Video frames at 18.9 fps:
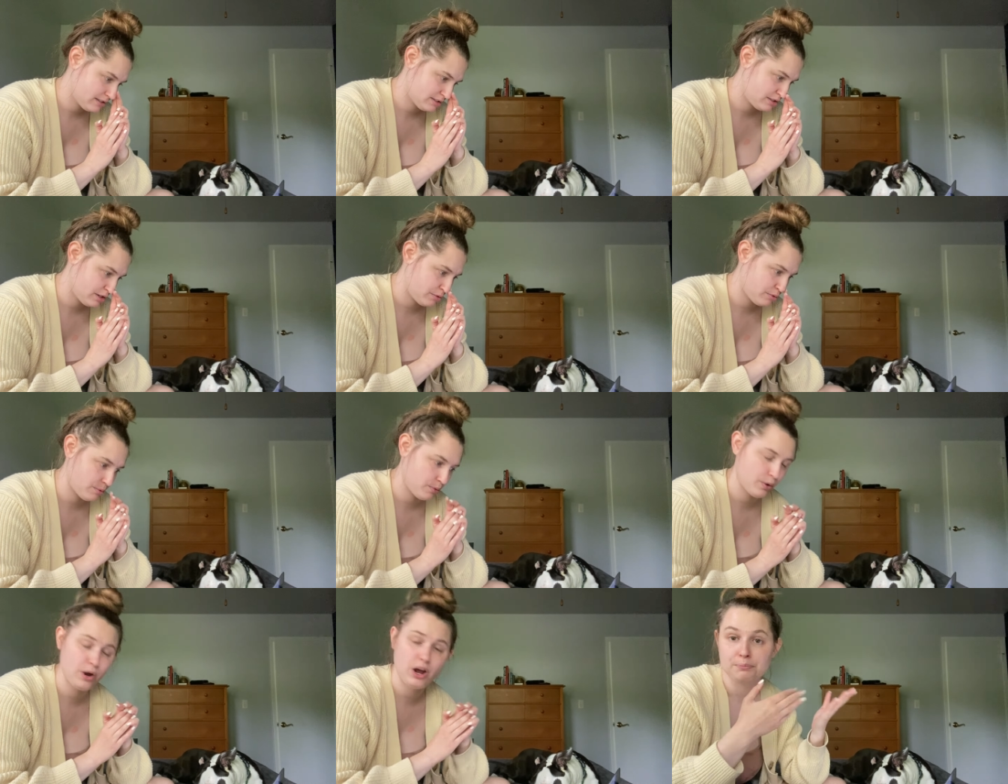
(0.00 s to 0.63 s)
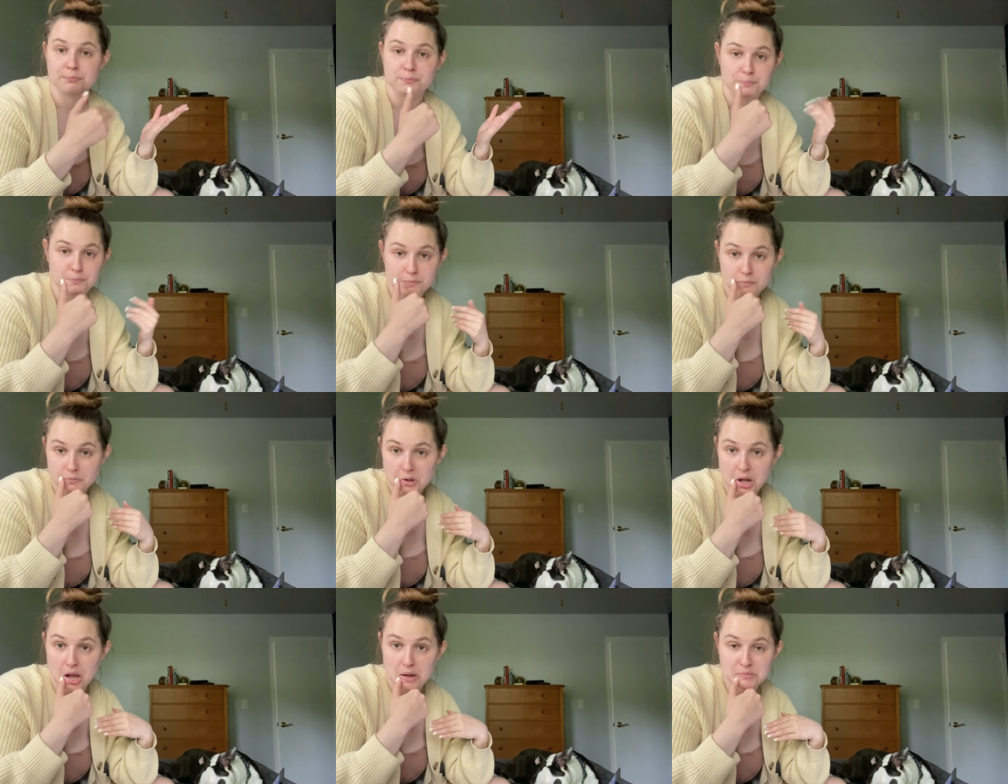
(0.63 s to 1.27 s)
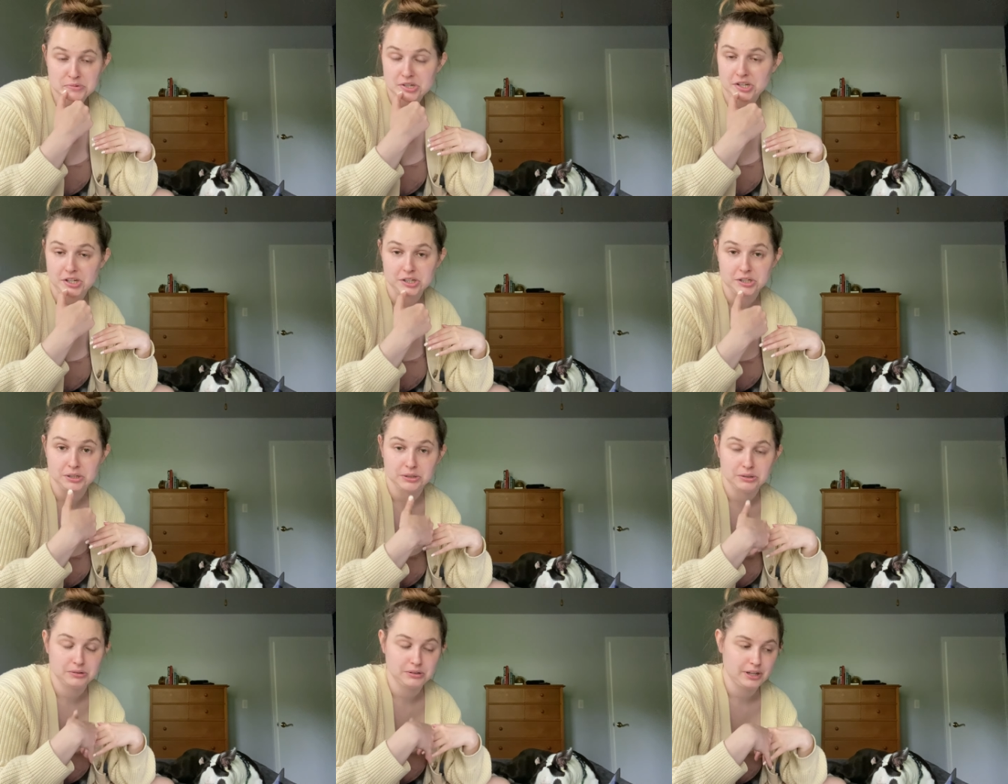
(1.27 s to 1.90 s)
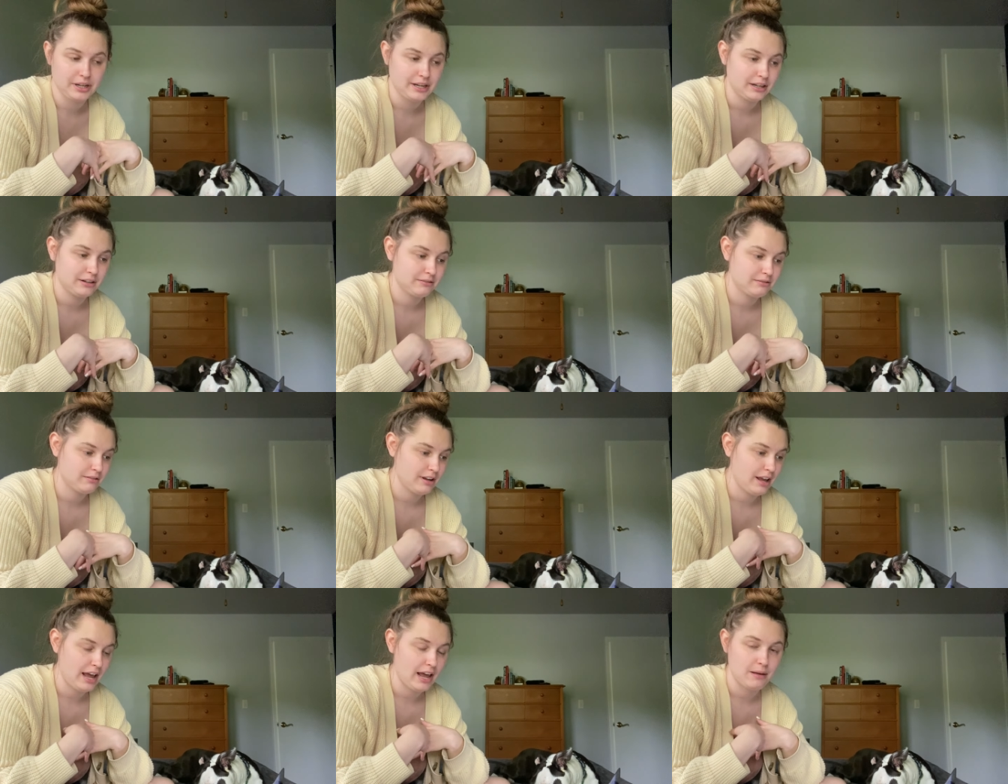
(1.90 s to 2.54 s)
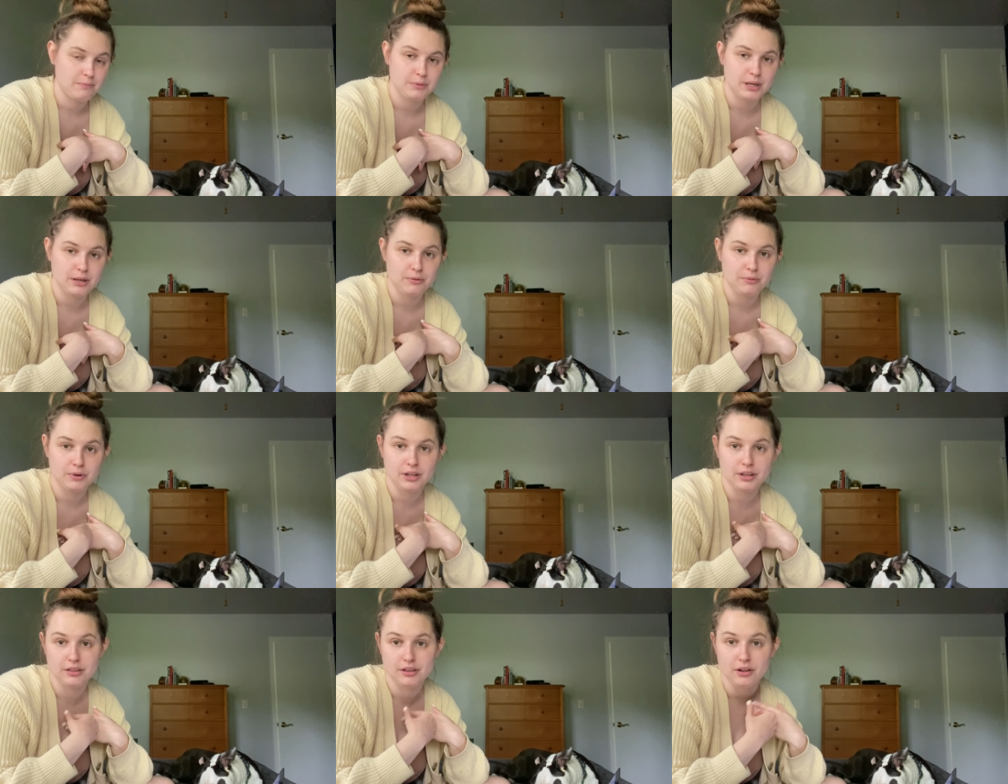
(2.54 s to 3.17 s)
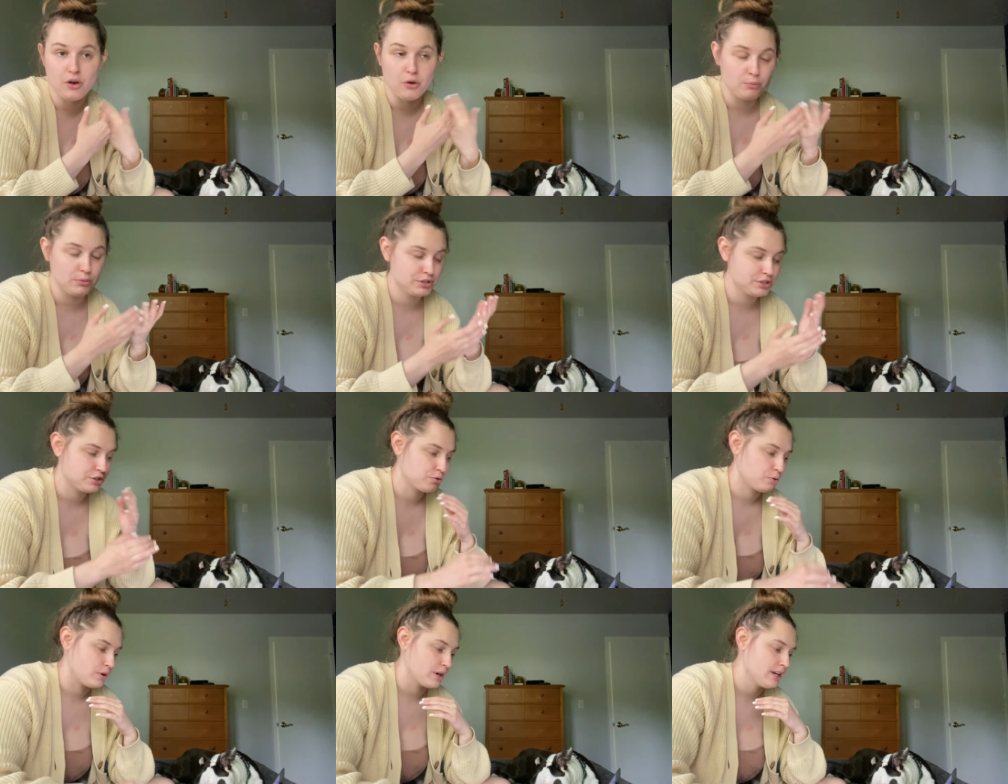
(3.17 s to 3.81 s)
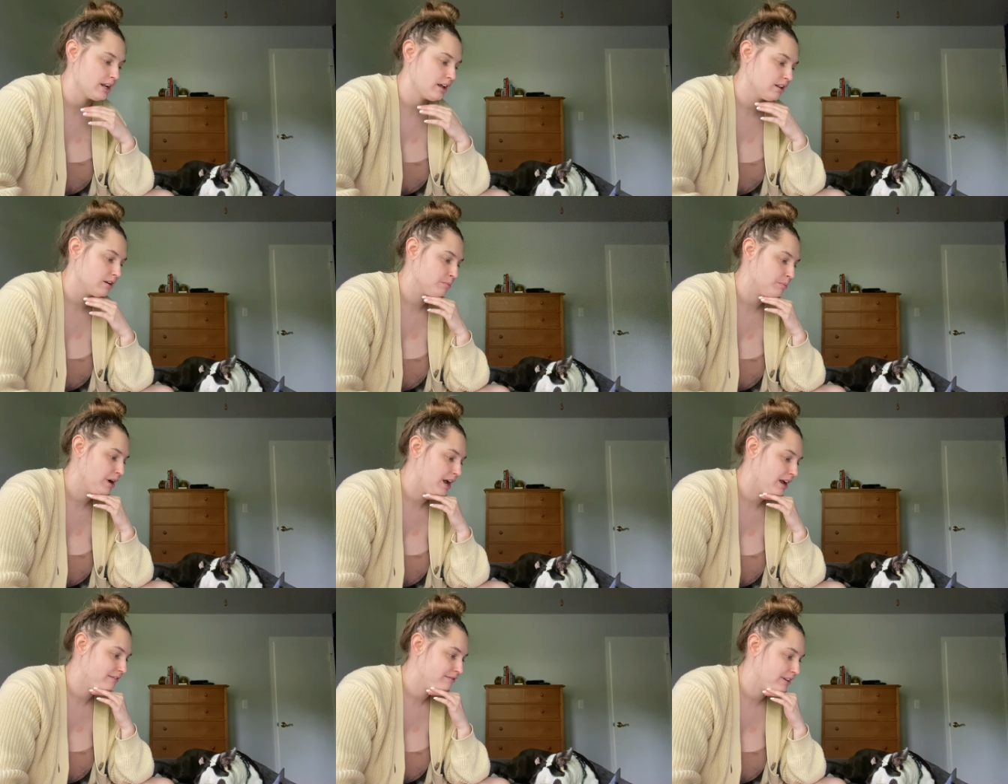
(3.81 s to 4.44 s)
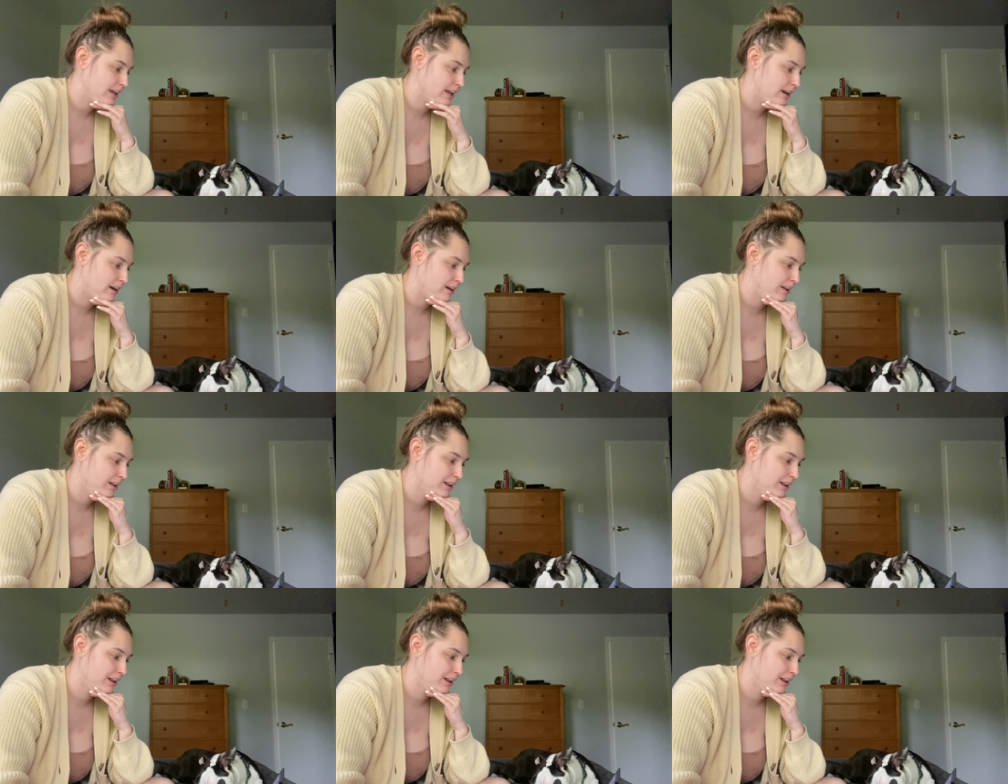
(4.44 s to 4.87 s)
so I'm still like happy with almost a twenty dollar profit.